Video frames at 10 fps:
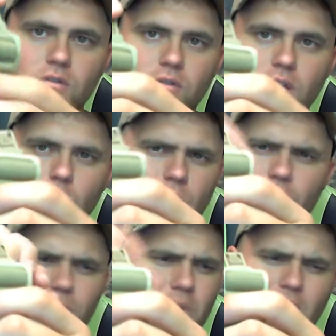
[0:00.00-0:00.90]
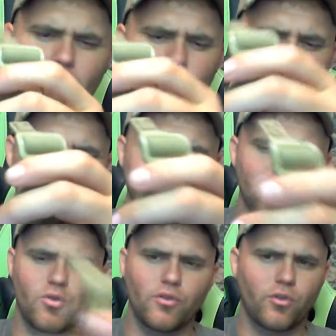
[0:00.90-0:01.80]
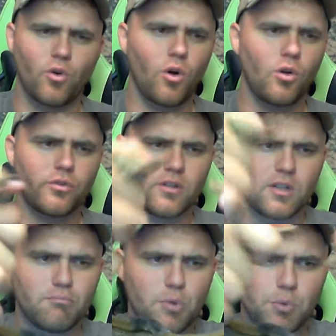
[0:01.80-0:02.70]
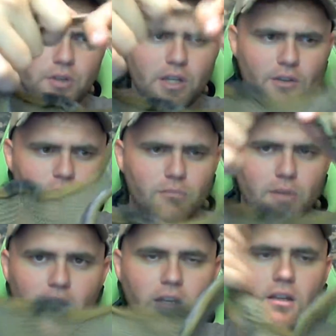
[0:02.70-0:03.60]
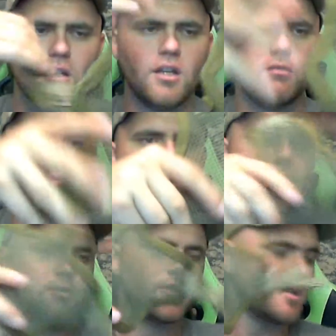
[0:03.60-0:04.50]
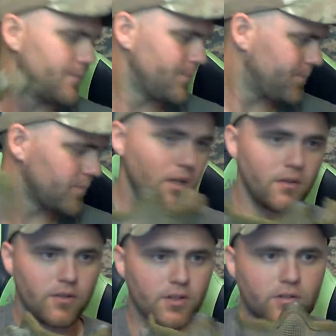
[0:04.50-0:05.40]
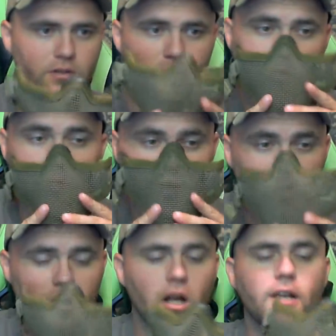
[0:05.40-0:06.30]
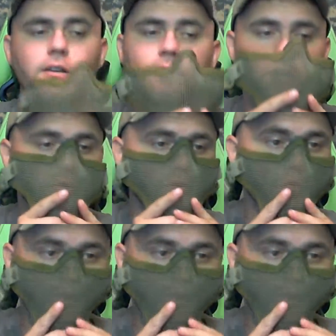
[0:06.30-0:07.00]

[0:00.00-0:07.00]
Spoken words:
they were somehow crisscrossed and they pulled together in the back. But anyway, this I could have used with